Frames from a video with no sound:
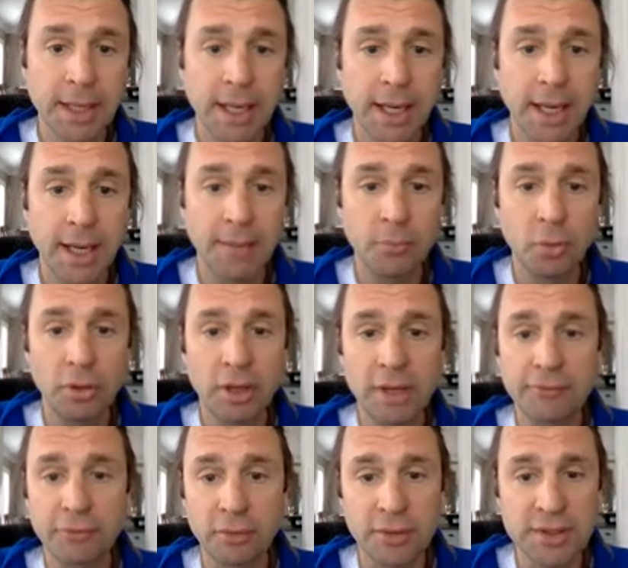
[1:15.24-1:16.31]
We're
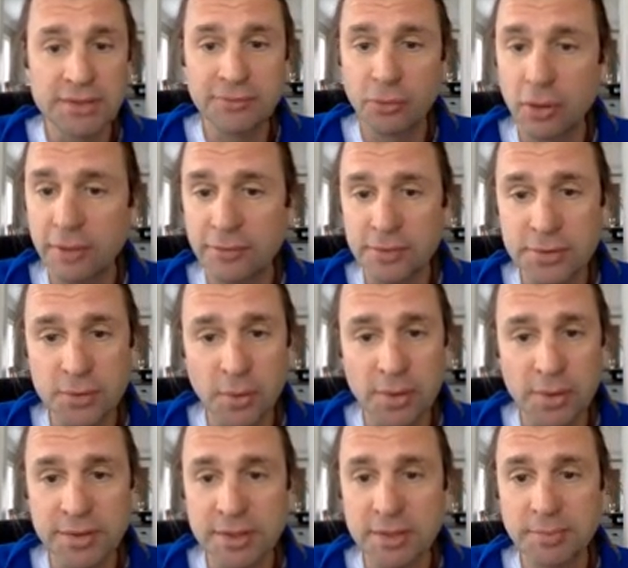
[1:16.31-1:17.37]
looking for at least 4 different
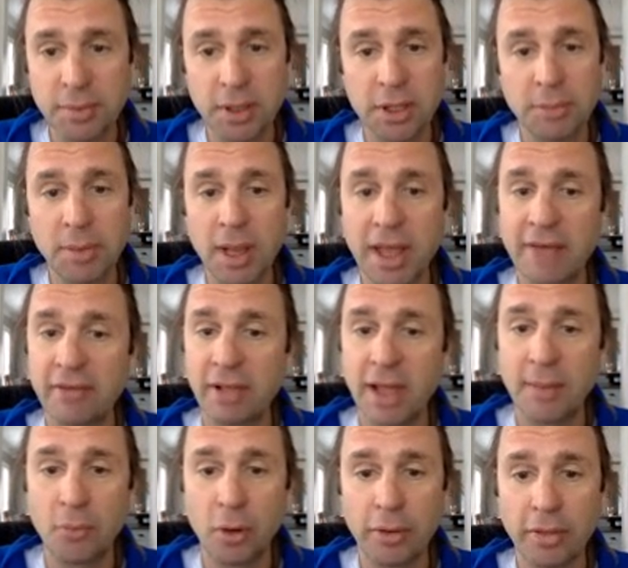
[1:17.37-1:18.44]
sources, but you probably have a
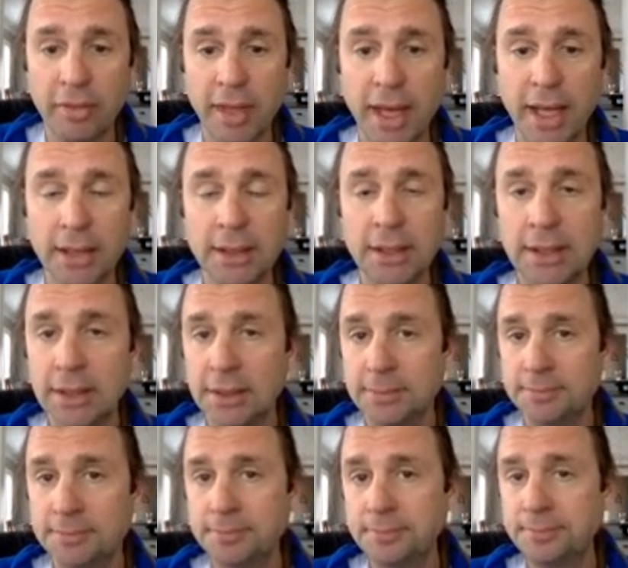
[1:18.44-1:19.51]
lot more than that.
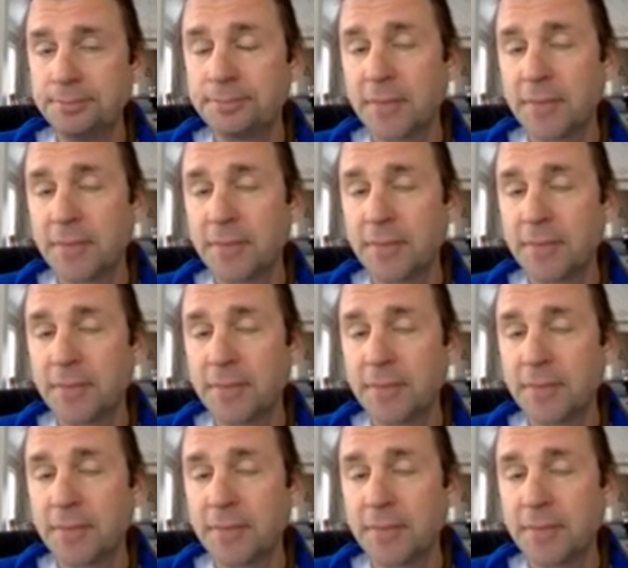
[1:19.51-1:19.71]
And